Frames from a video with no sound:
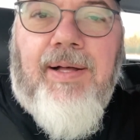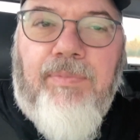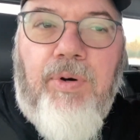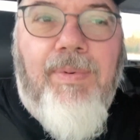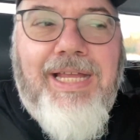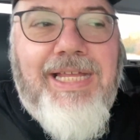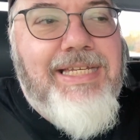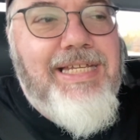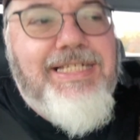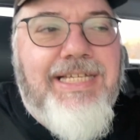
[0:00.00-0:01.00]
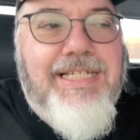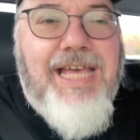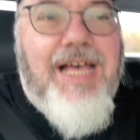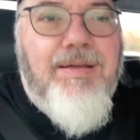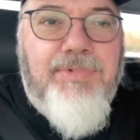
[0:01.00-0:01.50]
We're making decent
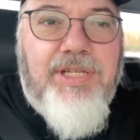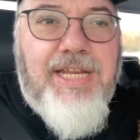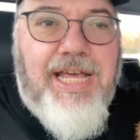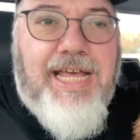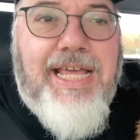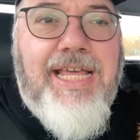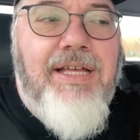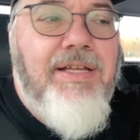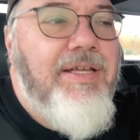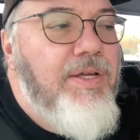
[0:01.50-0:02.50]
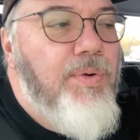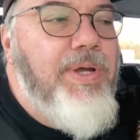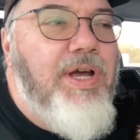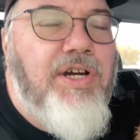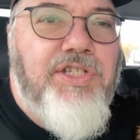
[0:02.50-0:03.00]
time today.
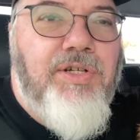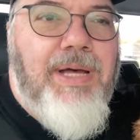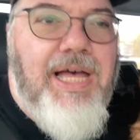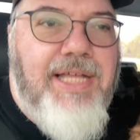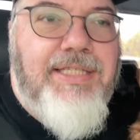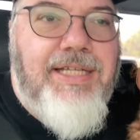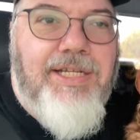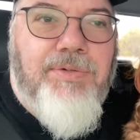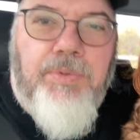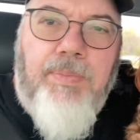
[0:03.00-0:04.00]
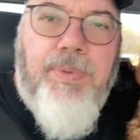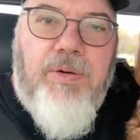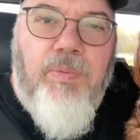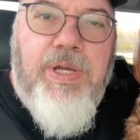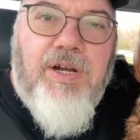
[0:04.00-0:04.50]
We are still behind schedule, but
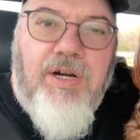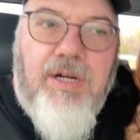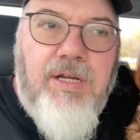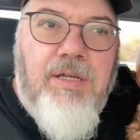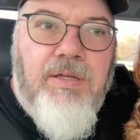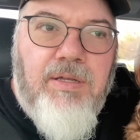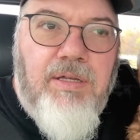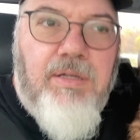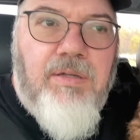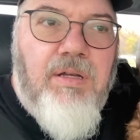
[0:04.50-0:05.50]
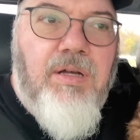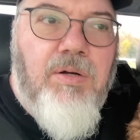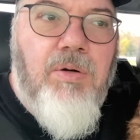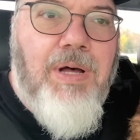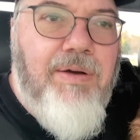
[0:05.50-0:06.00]
we are,
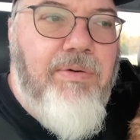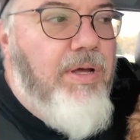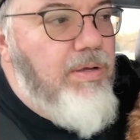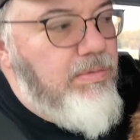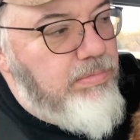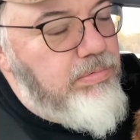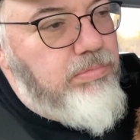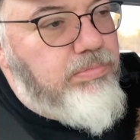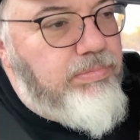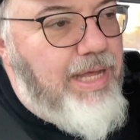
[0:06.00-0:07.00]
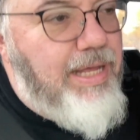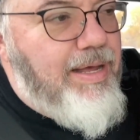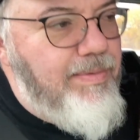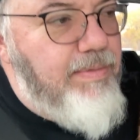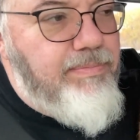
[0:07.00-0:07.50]
I don't know,
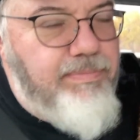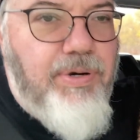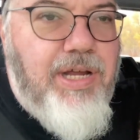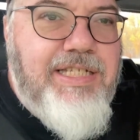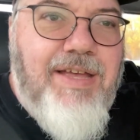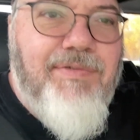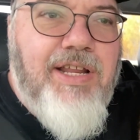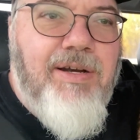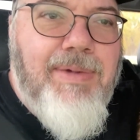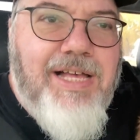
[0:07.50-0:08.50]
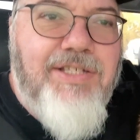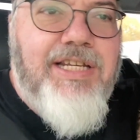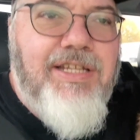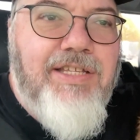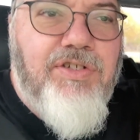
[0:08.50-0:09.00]
probably 700 miles
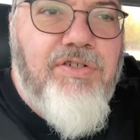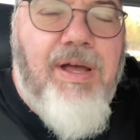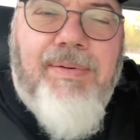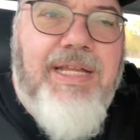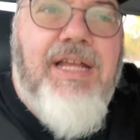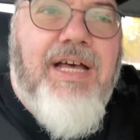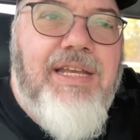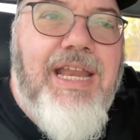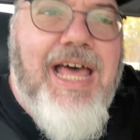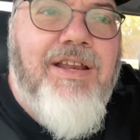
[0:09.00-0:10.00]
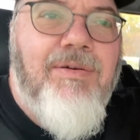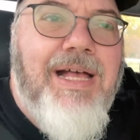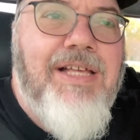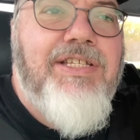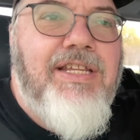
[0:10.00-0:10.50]
into this trip. 900
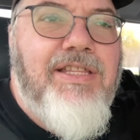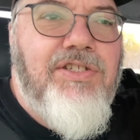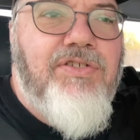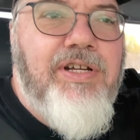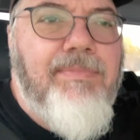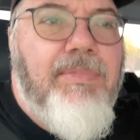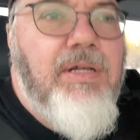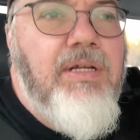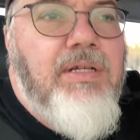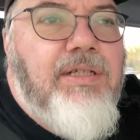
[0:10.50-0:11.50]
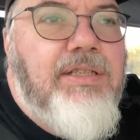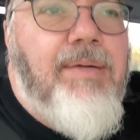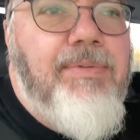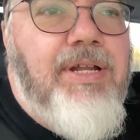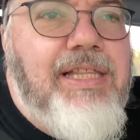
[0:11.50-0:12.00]
miles into this trip,
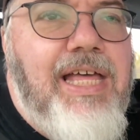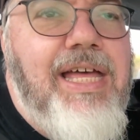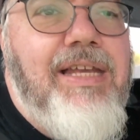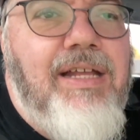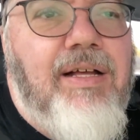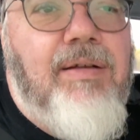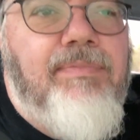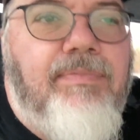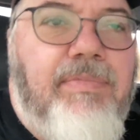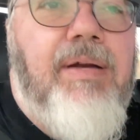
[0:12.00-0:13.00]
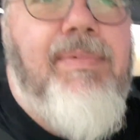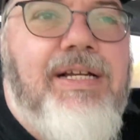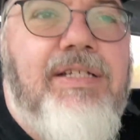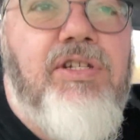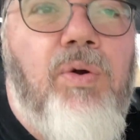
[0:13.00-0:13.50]
something like that. Got
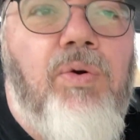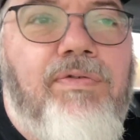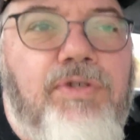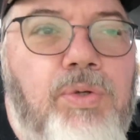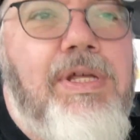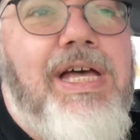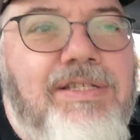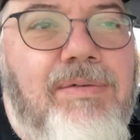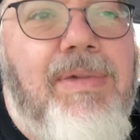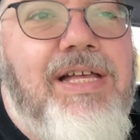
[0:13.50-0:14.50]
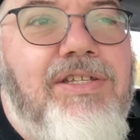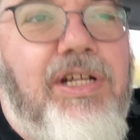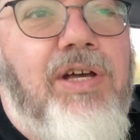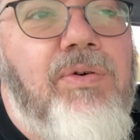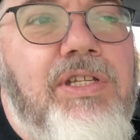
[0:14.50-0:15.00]
about a total of 2,000 miles to
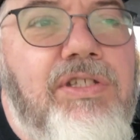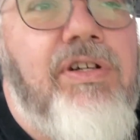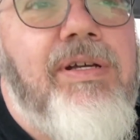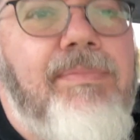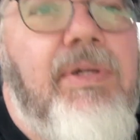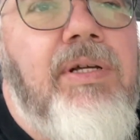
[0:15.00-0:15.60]
go on this trip,